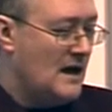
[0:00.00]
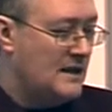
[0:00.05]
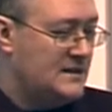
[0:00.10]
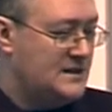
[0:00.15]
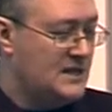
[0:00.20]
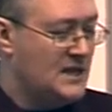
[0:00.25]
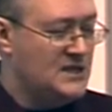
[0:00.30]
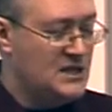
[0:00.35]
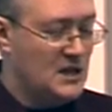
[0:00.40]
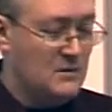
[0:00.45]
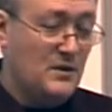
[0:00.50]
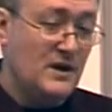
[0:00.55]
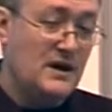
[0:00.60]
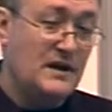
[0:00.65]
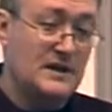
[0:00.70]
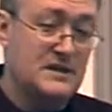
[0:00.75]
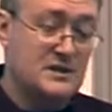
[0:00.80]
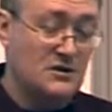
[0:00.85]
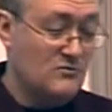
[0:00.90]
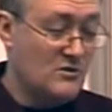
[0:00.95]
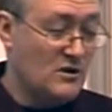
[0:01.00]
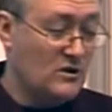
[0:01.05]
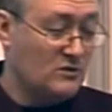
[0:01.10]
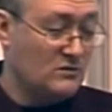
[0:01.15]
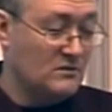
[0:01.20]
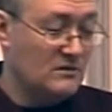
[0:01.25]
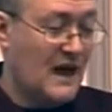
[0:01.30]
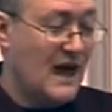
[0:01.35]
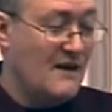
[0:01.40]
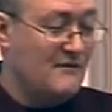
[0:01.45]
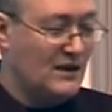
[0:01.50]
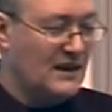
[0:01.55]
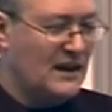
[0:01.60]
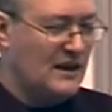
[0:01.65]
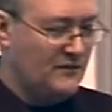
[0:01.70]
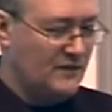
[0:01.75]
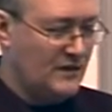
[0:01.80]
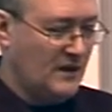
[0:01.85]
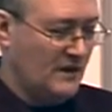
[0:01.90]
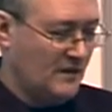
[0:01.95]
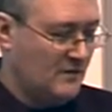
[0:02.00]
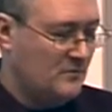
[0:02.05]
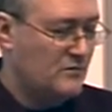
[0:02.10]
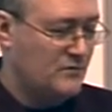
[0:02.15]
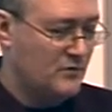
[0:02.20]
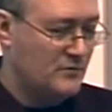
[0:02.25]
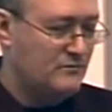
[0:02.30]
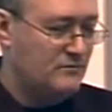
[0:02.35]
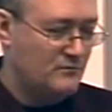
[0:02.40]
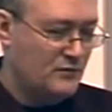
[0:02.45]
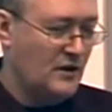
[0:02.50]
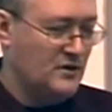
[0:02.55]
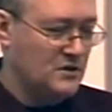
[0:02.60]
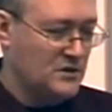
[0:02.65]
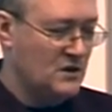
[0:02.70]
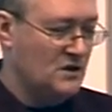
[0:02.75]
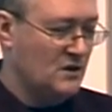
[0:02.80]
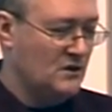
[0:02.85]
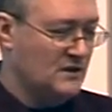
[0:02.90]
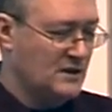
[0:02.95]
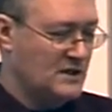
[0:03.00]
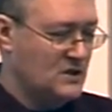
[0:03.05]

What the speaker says: TCP is the real heavy lifting protocol.